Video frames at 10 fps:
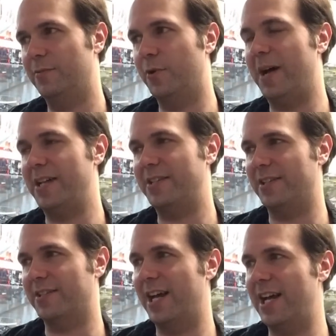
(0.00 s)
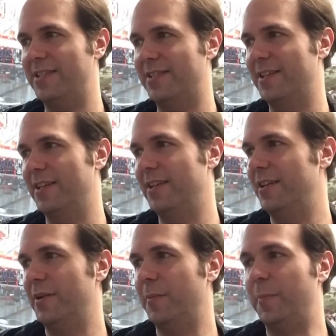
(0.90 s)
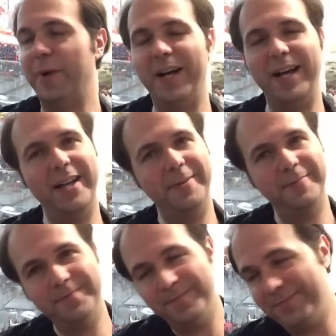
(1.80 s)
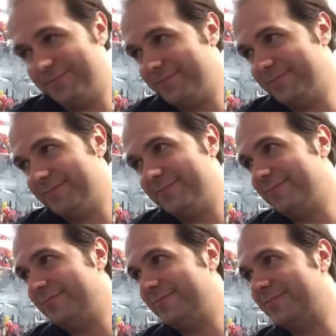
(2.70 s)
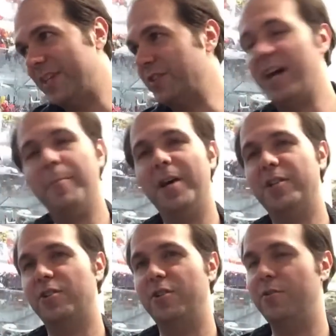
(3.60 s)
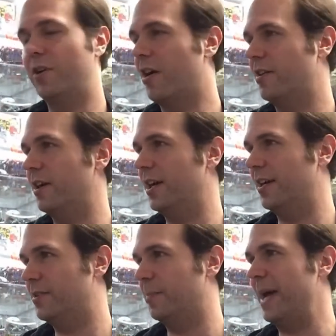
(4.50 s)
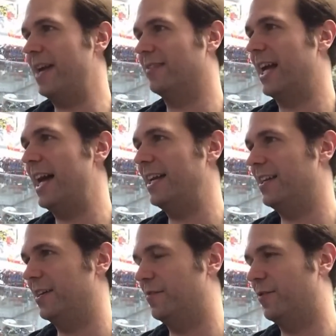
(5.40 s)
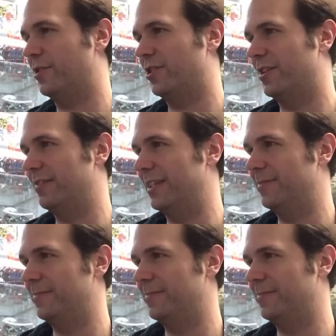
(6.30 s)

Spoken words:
Robots in Disguise. But there's not much to Battle Gaia, unfortunately.